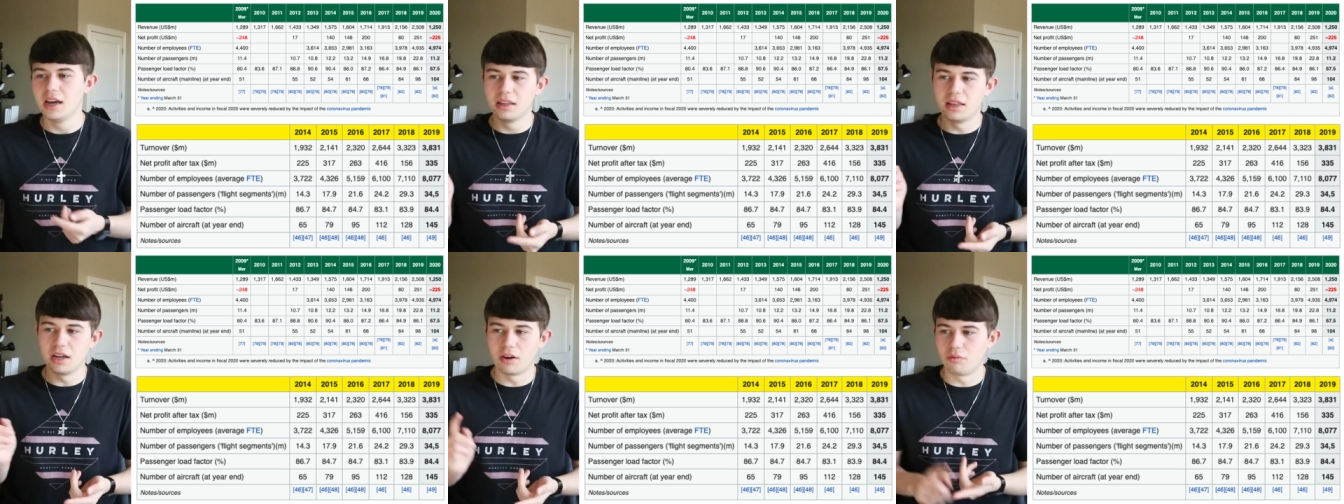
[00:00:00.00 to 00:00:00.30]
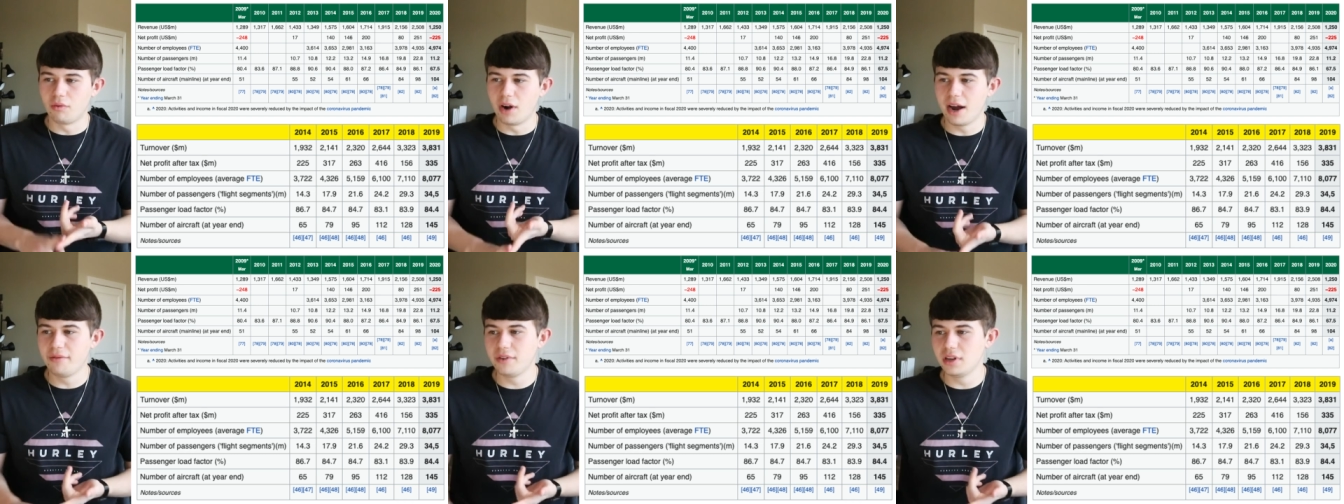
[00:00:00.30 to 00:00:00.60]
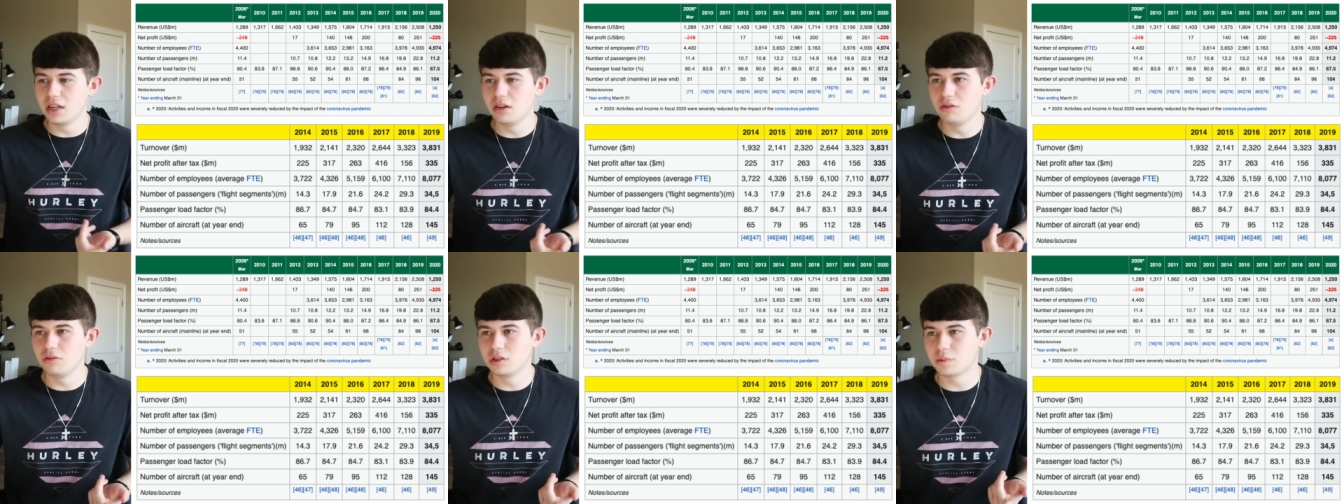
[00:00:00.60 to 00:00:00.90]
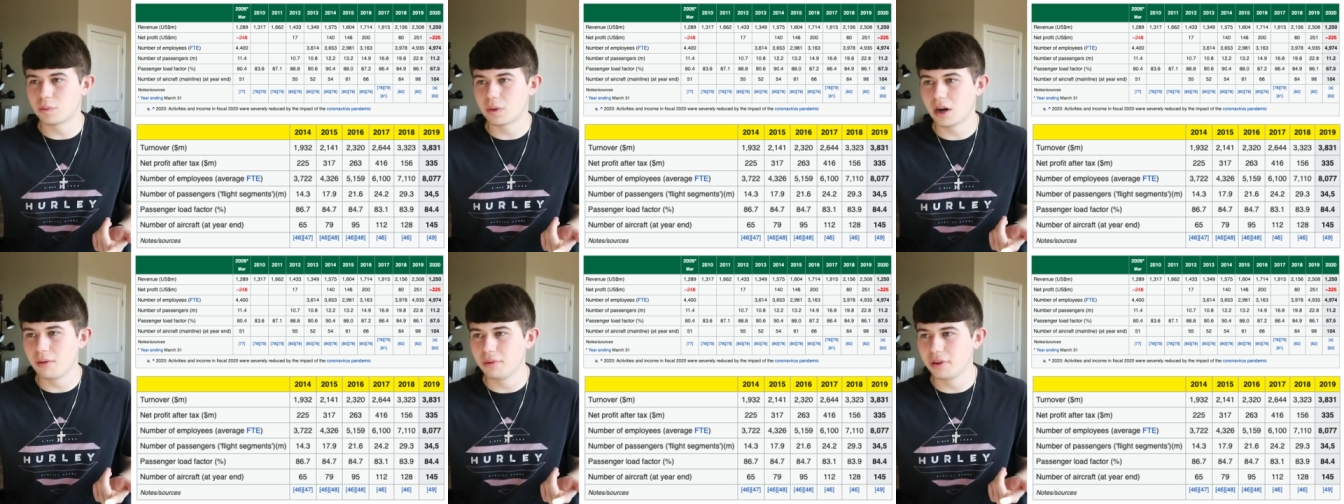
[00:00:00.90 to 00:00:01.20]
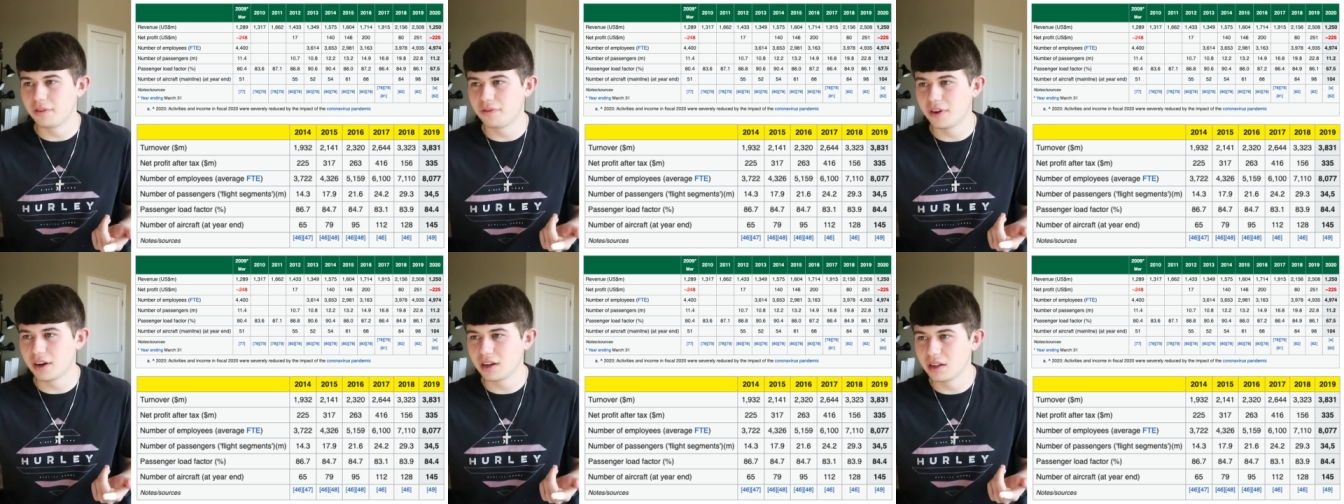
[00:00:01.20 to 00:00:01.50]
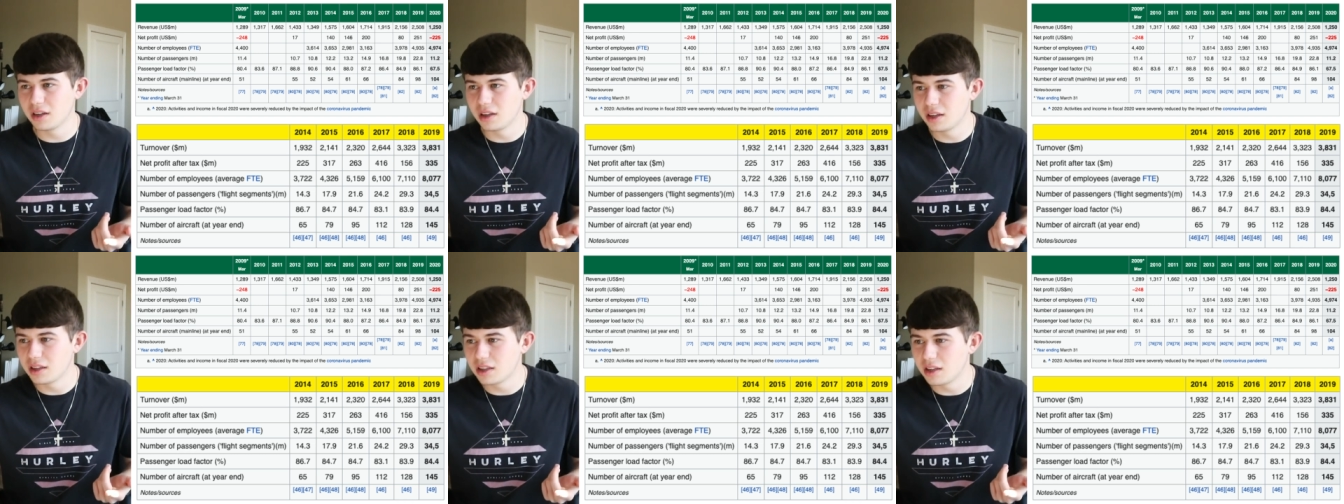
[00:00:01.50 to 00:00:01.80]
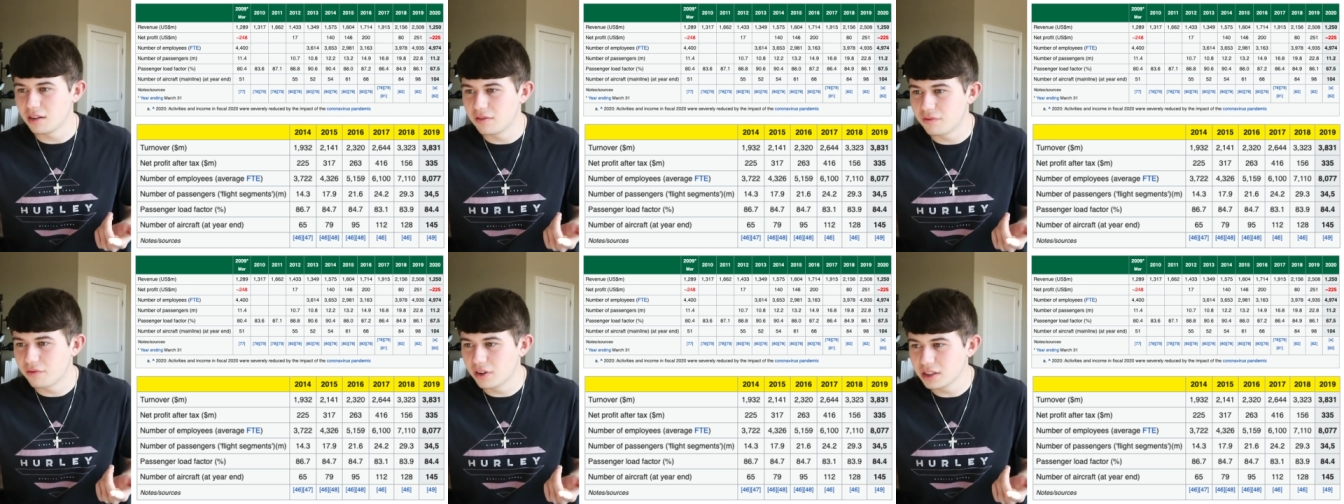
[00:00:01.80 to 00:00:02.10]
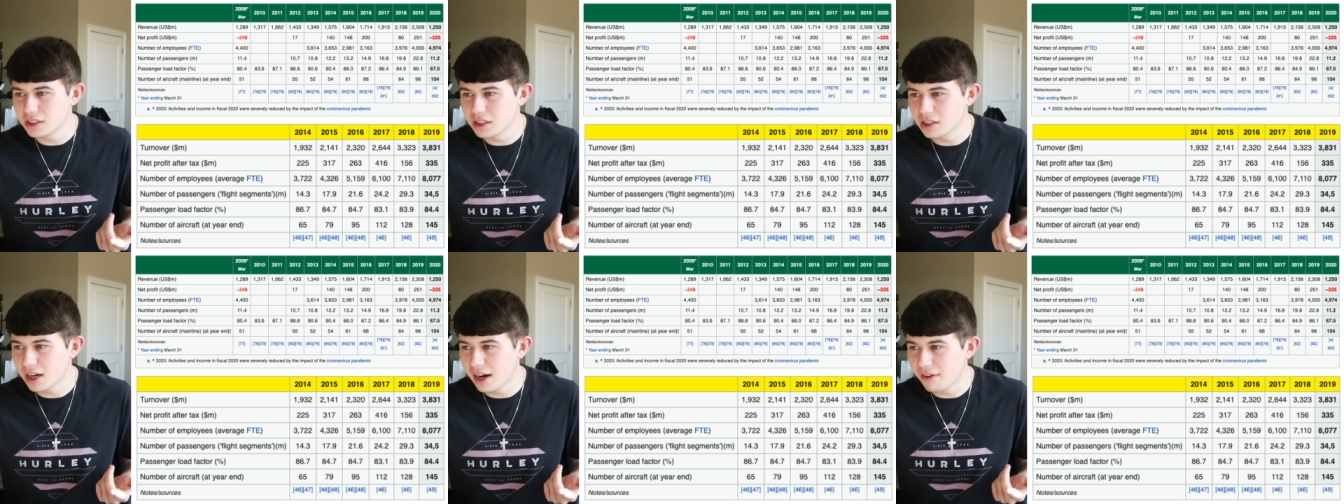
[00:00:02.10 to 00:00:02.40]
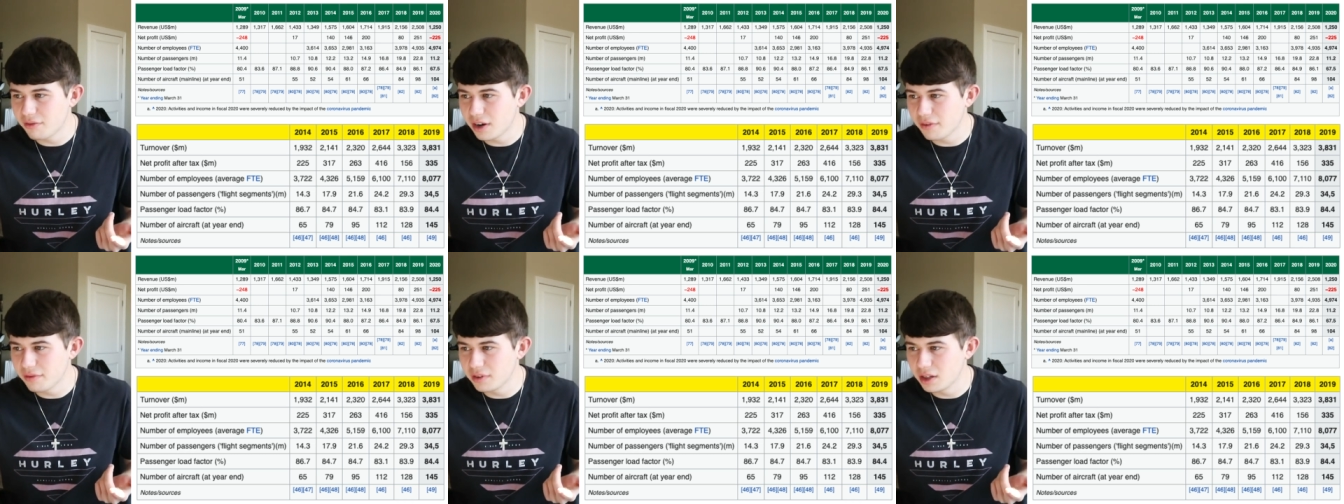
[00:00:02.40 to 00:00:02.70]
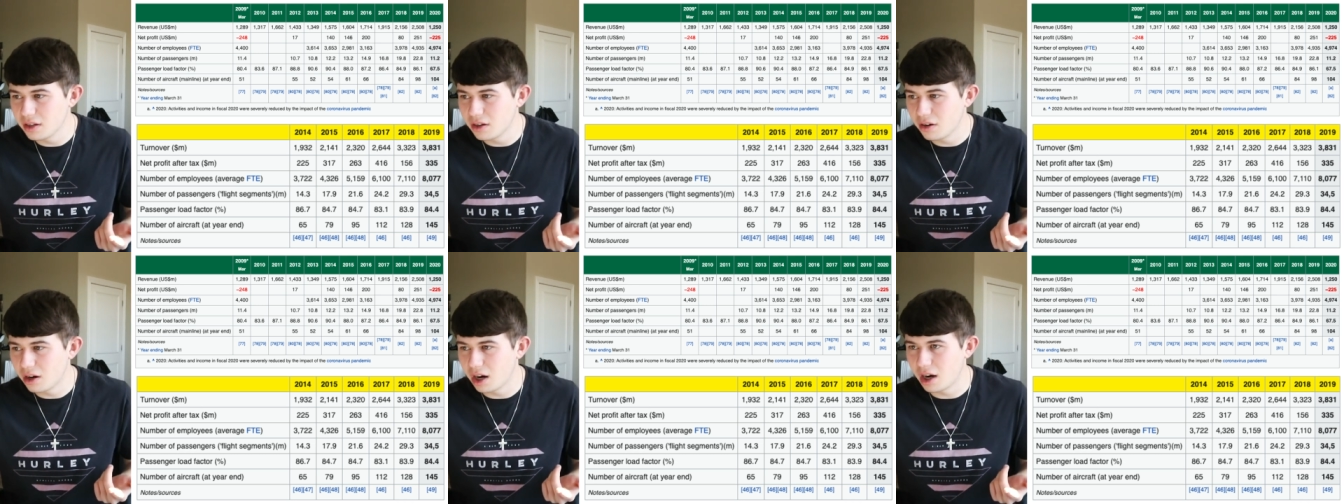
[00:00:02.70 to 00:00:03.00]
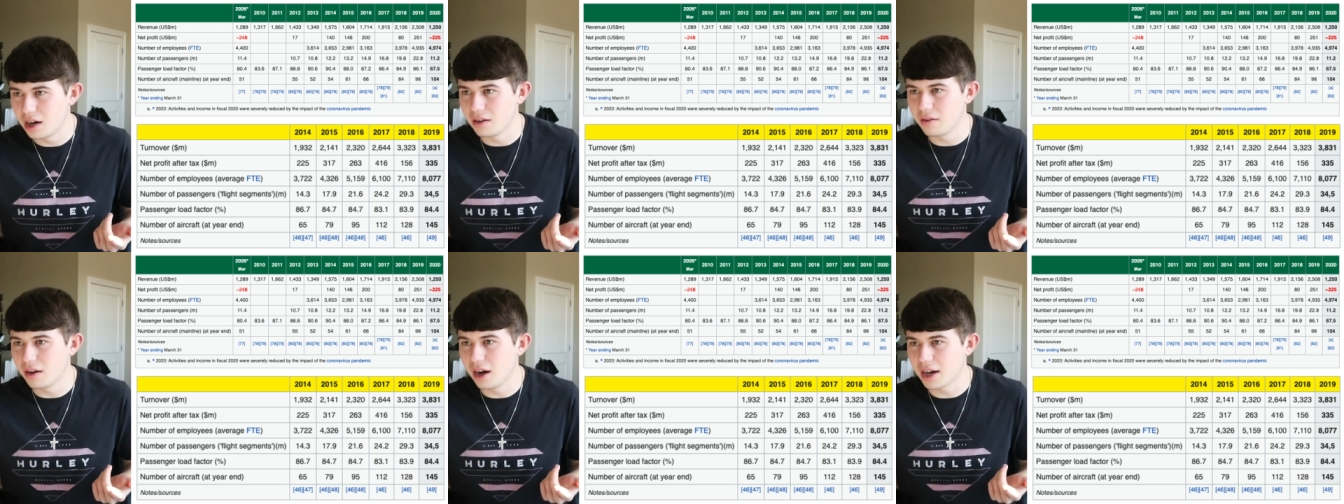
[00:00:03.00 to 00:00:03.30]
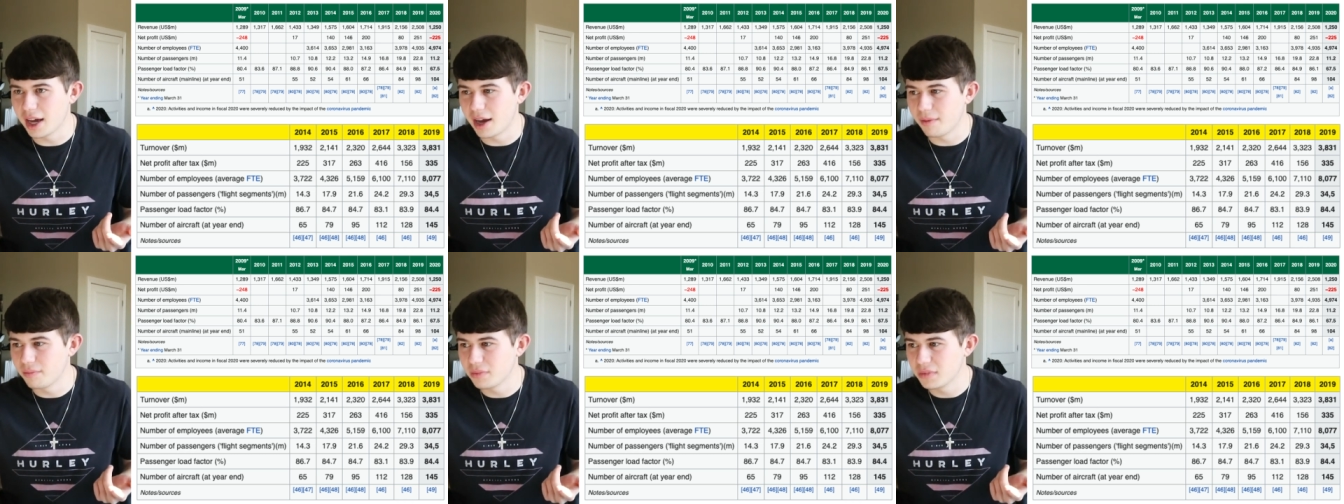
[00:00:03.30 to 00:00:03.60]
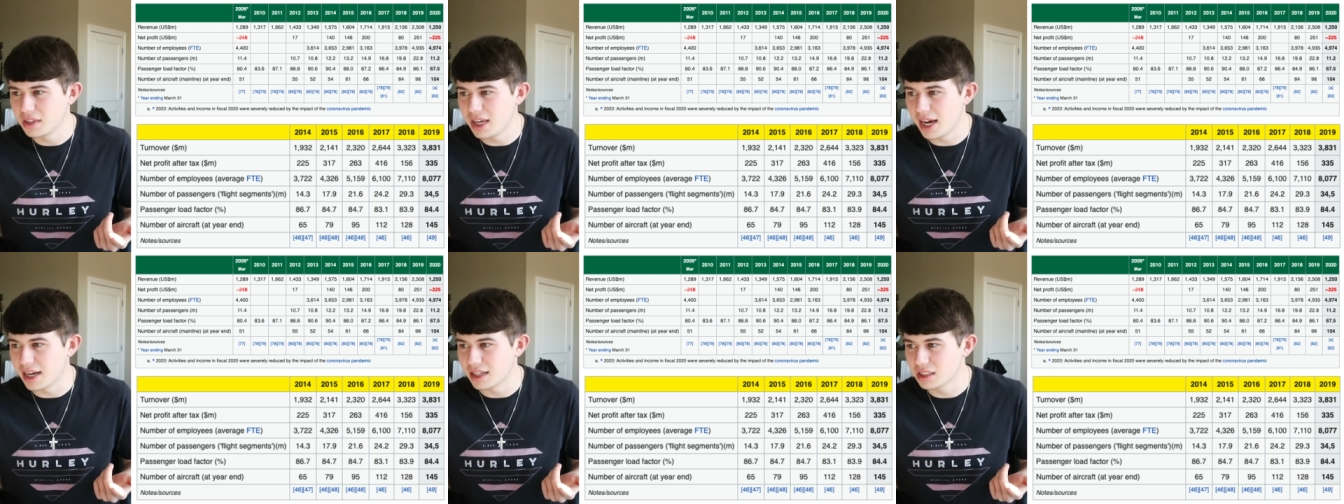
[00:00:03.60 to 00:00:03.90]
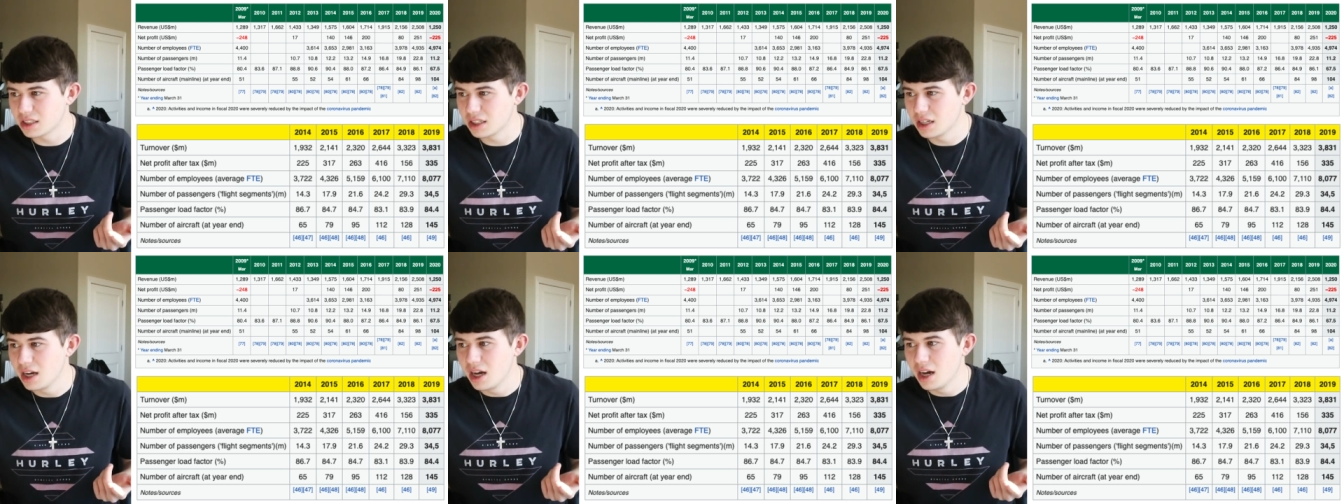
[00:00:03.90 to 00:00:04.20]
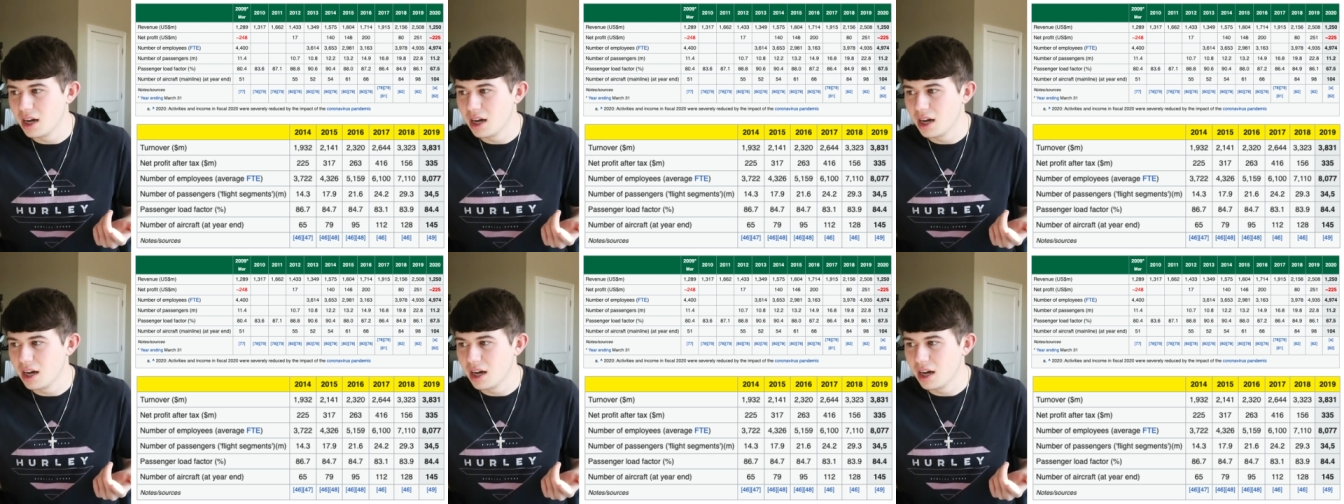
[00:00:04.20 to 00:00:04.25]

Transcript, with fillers: Their revenue is probably fair. Did Frontier have revenue? All right. Okay. Yes.